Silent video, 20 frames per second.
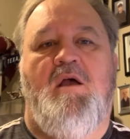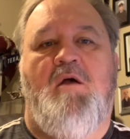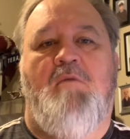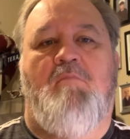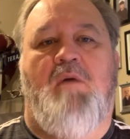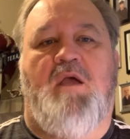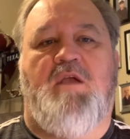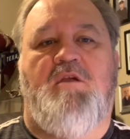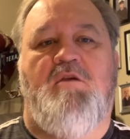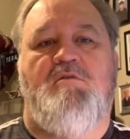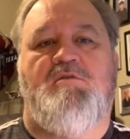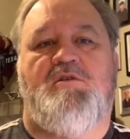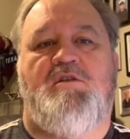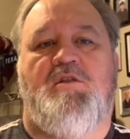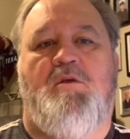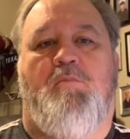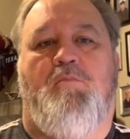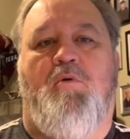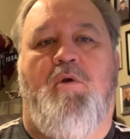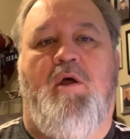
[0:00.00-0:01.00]
by using
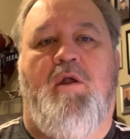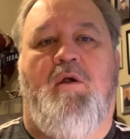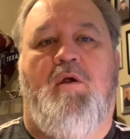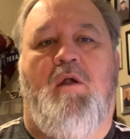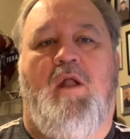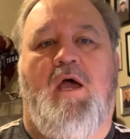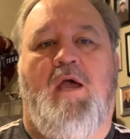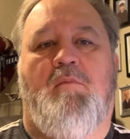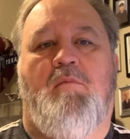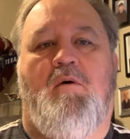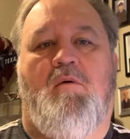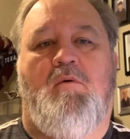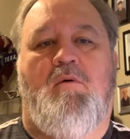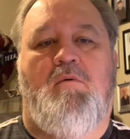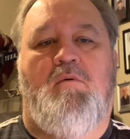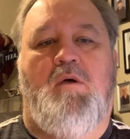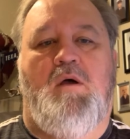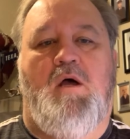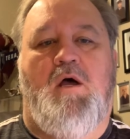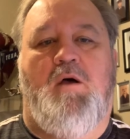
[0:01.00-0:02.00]
the printer
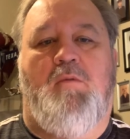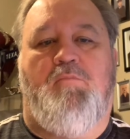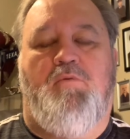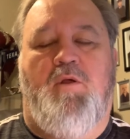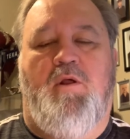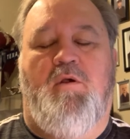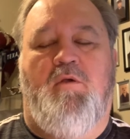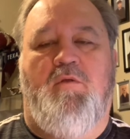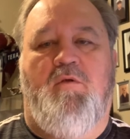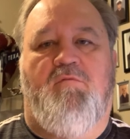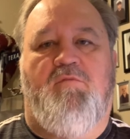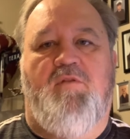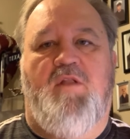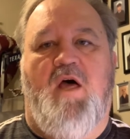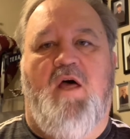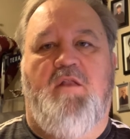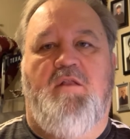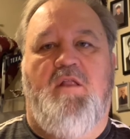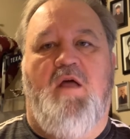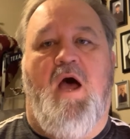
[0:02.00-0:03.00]
label, uh, printer, the
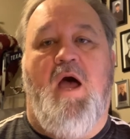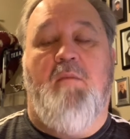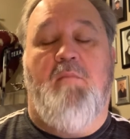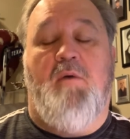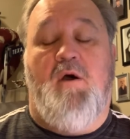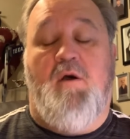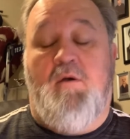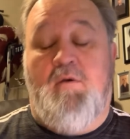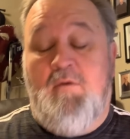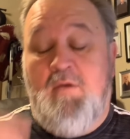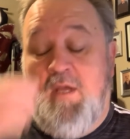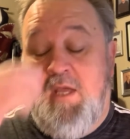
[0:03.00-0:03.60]
Dymo,